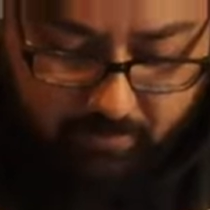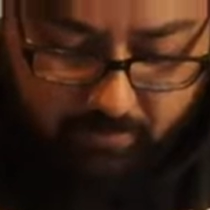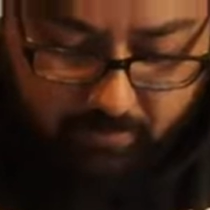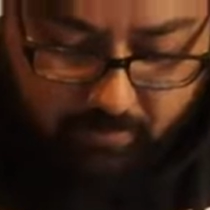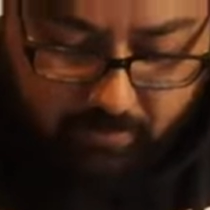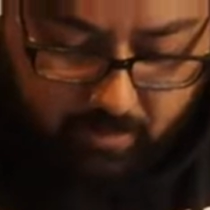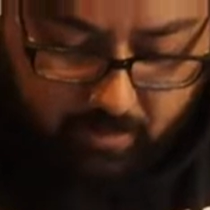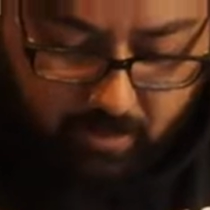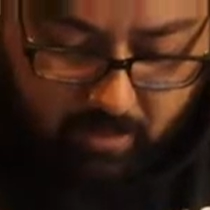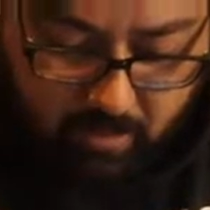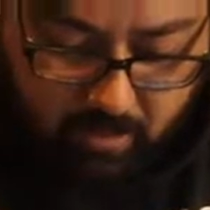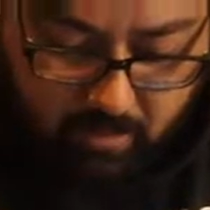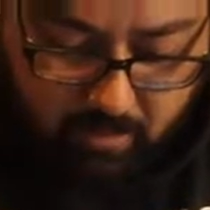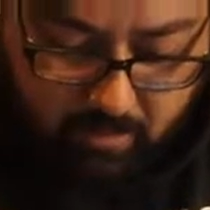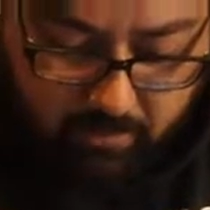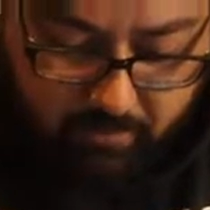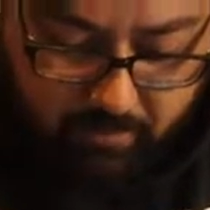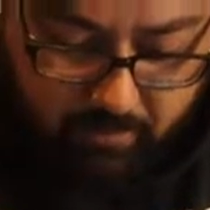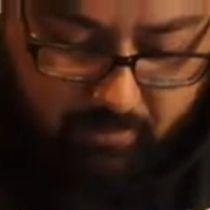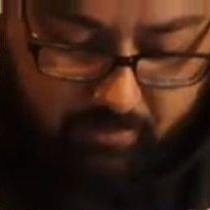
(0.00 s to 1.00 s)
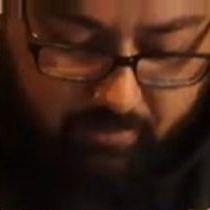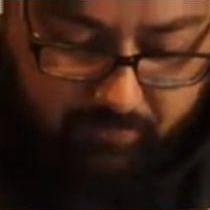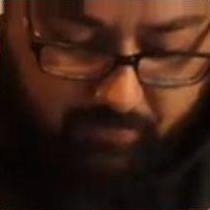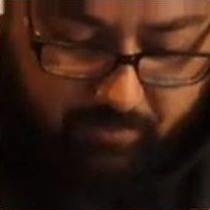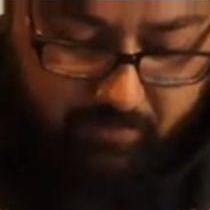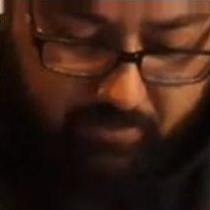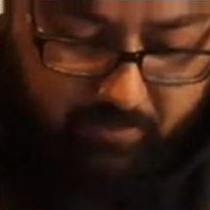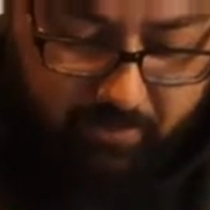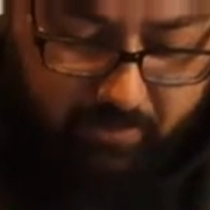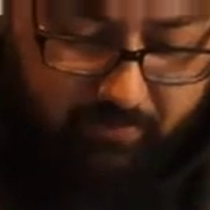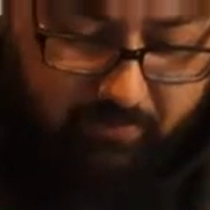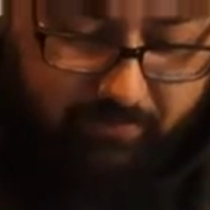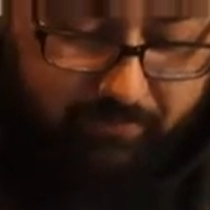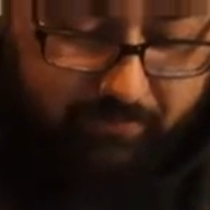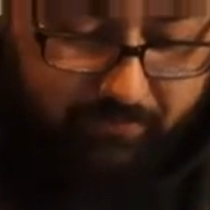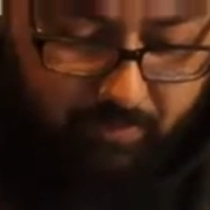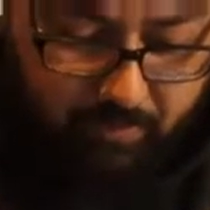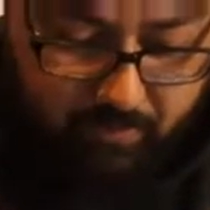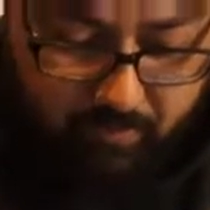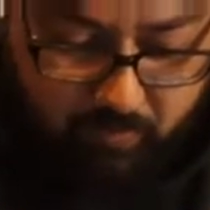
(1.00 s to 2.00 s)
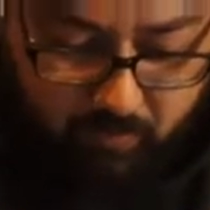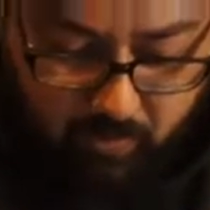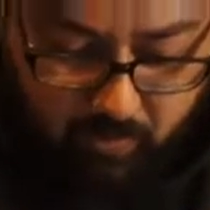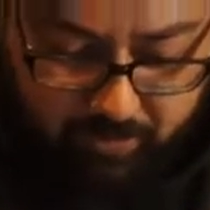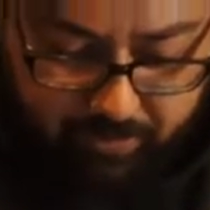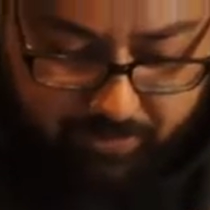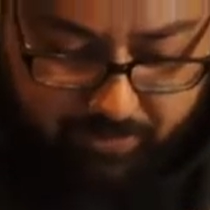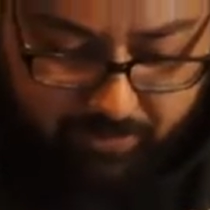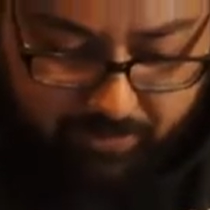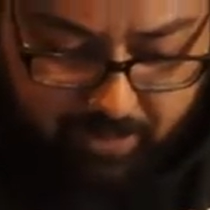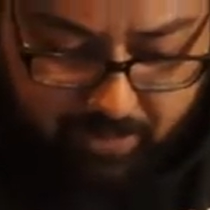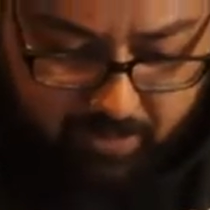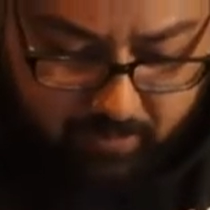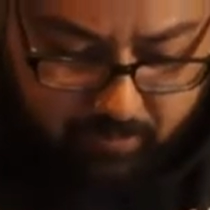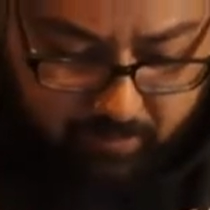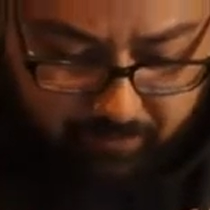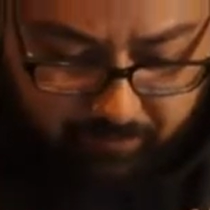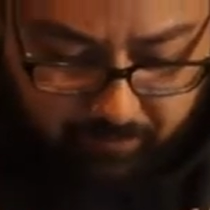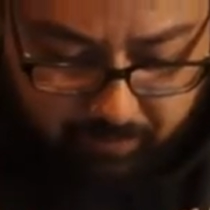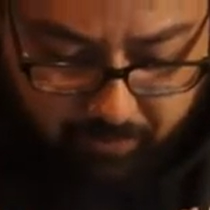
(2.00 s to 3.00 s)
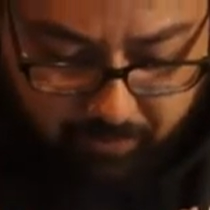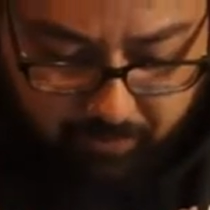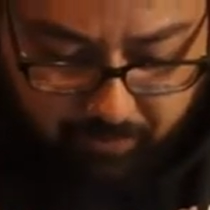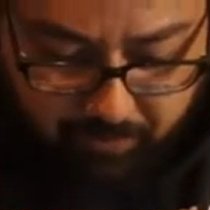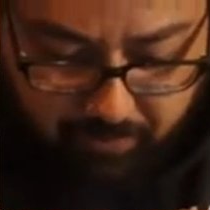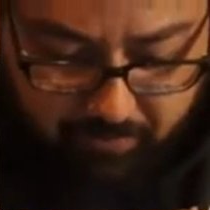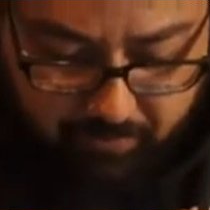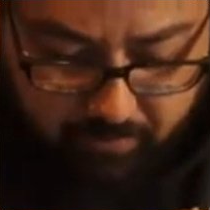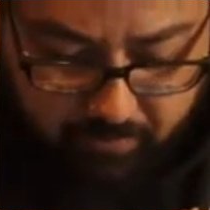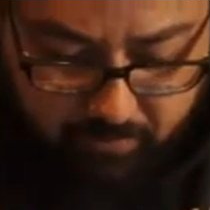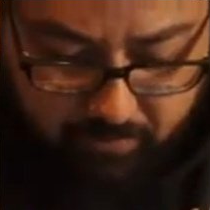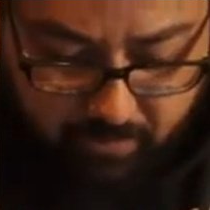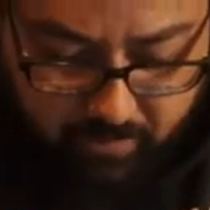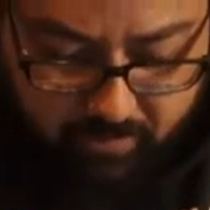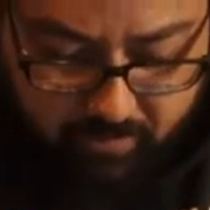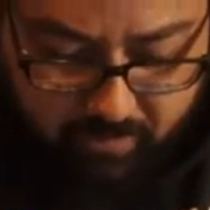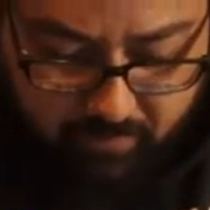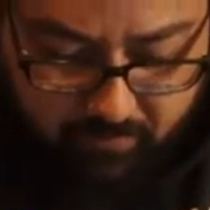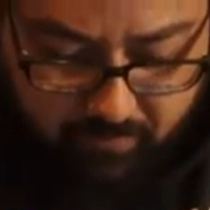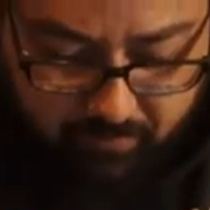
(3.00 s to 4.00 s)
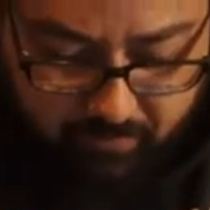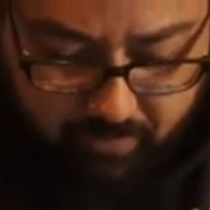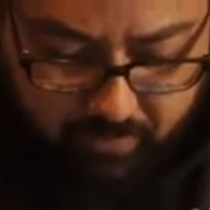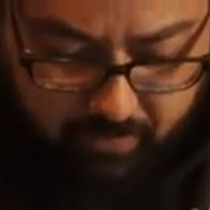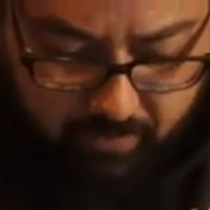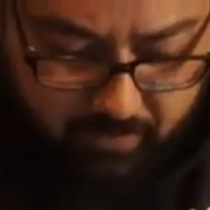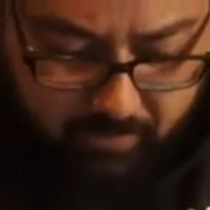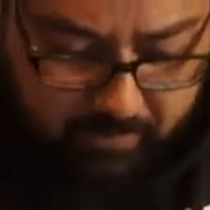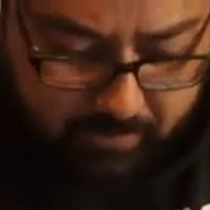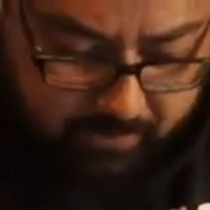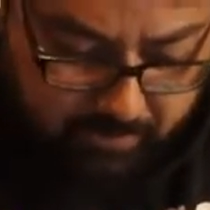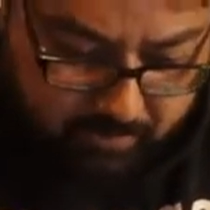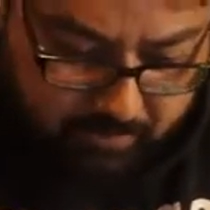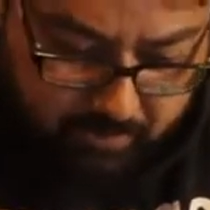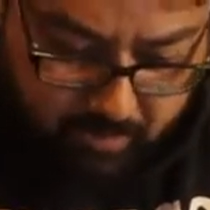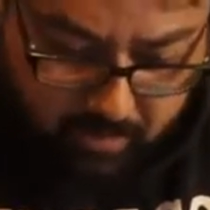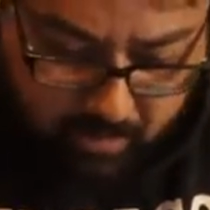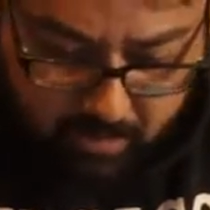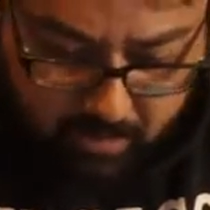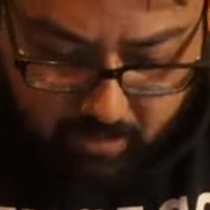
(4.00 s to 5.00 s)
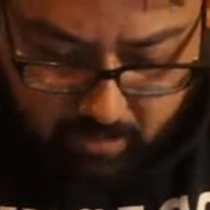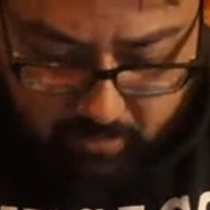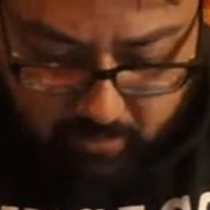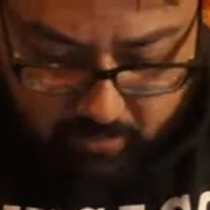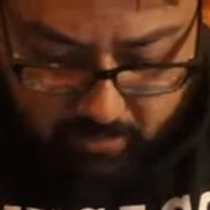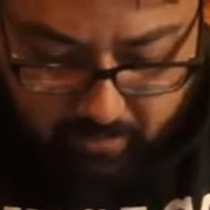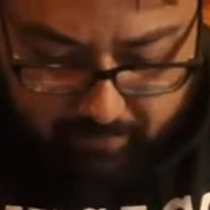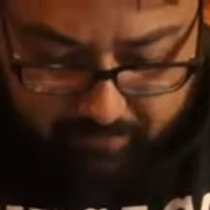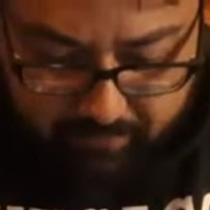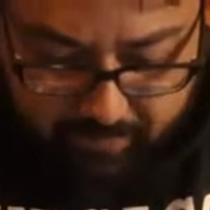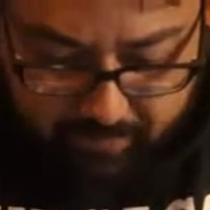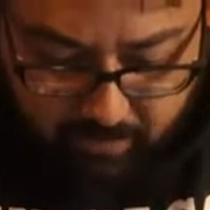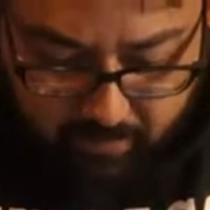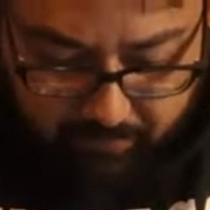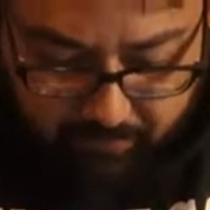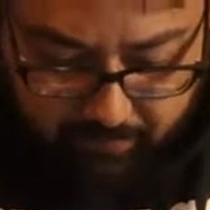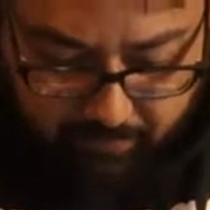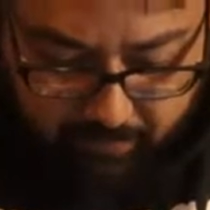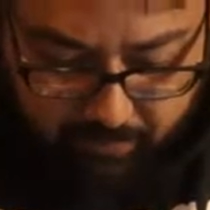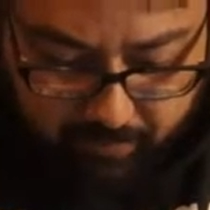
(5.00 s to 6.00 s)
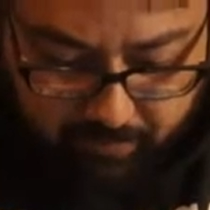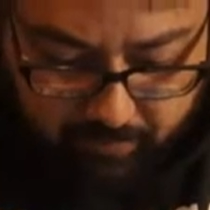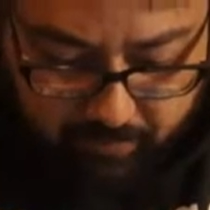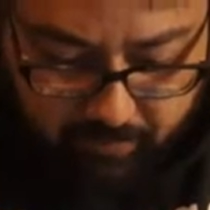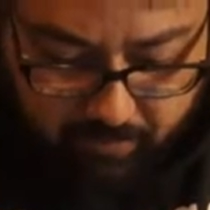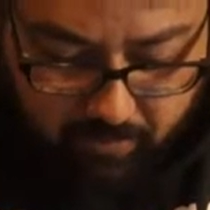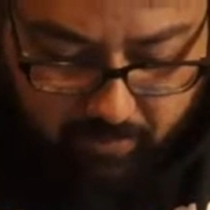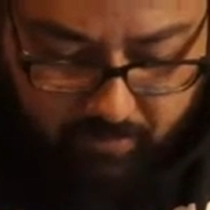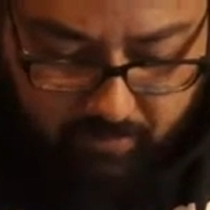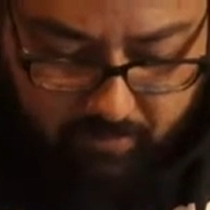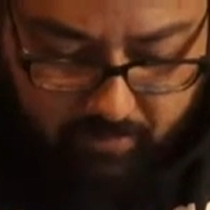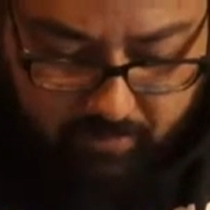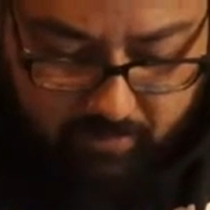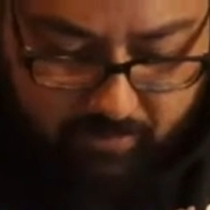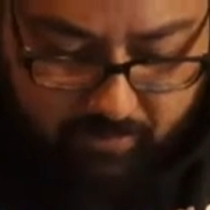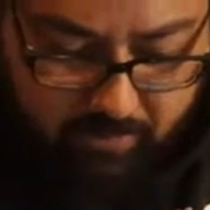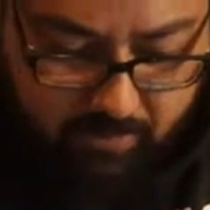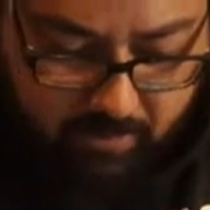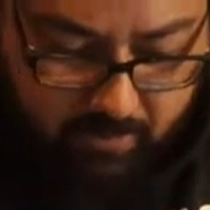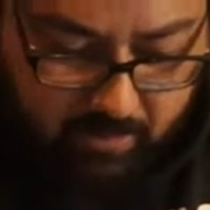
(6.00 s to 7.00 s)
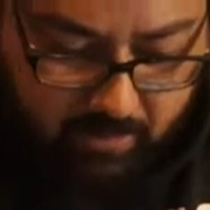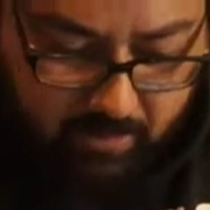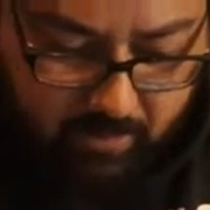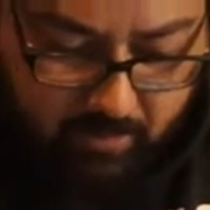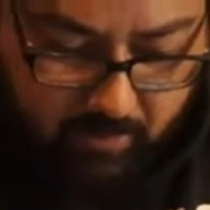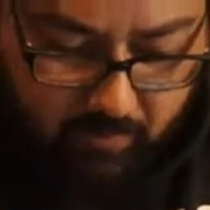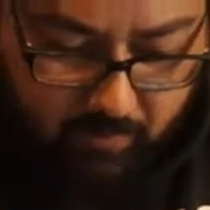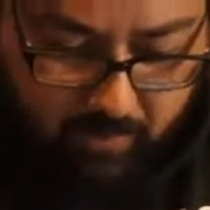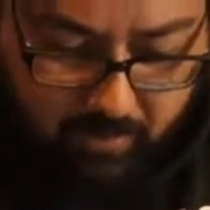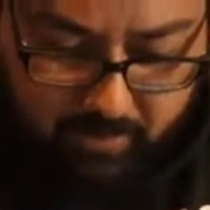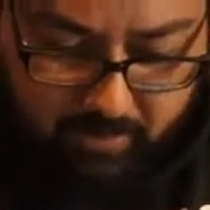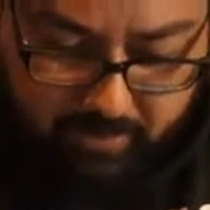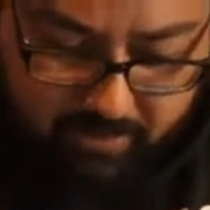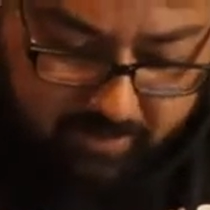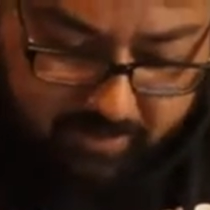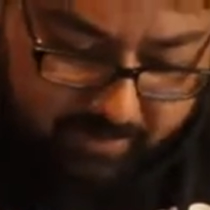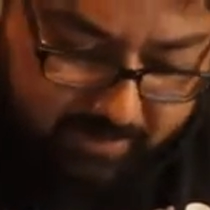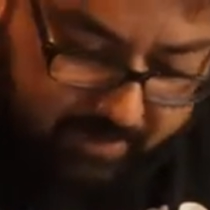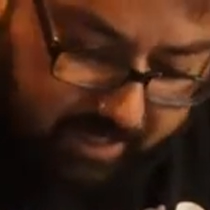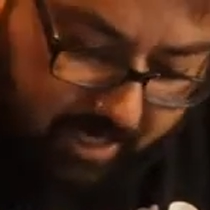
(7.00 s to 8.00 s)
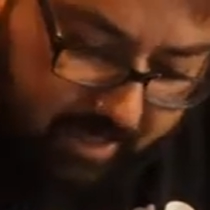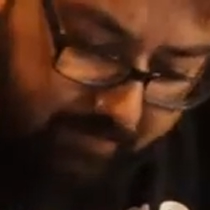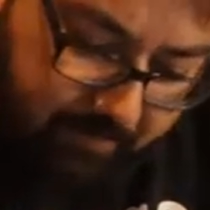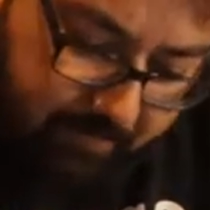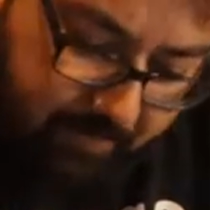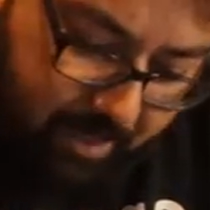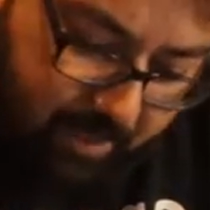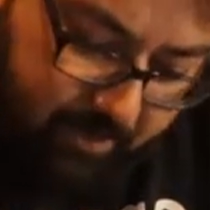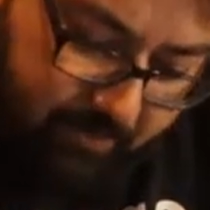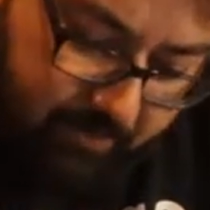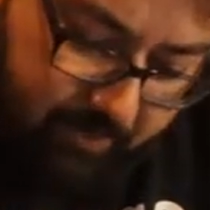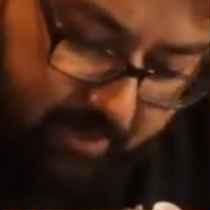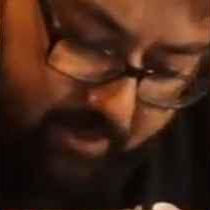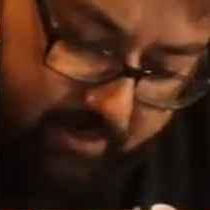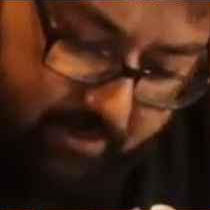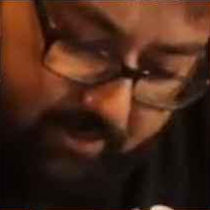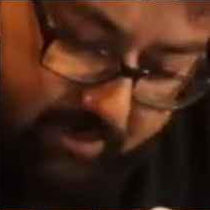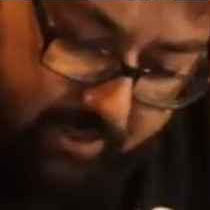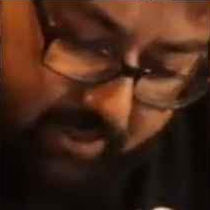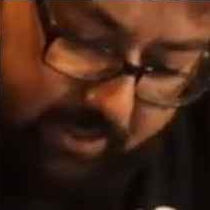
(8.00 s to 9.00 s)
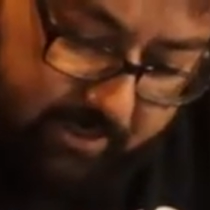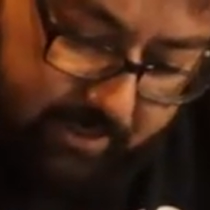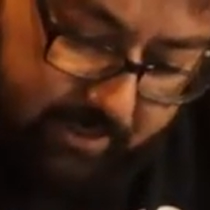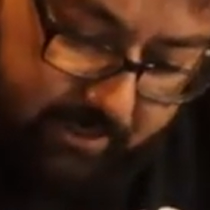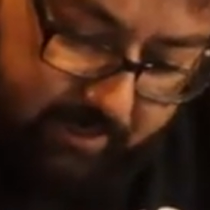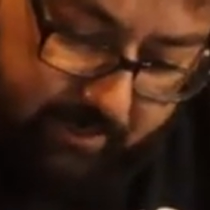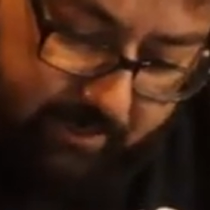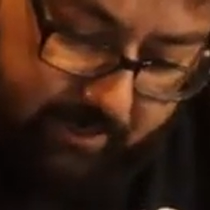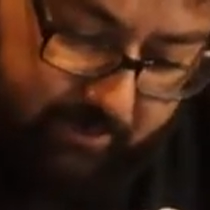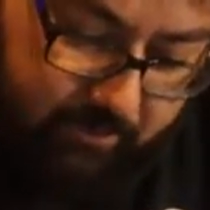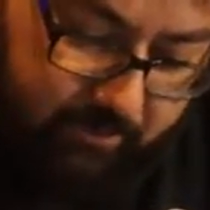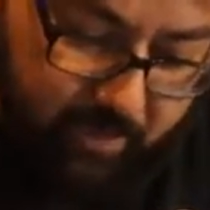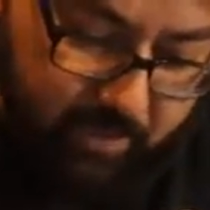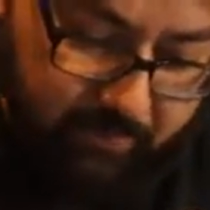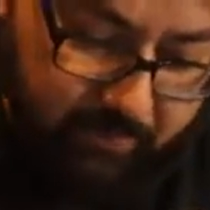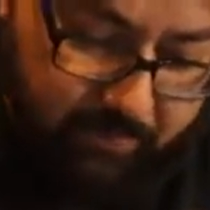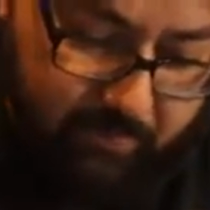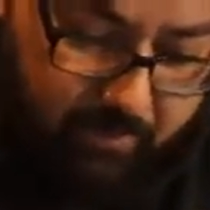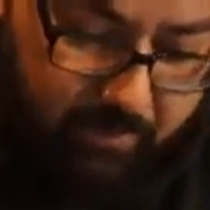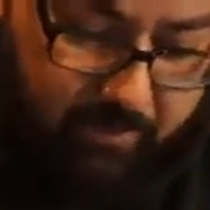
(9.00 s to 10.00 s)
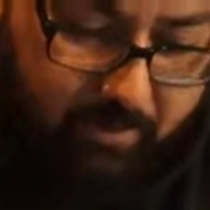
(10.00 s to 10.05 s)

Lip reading: Those of you that have, you know, watched the channel before and some of the videos and live stuff, you'll notice while it's the same background, it's a little different.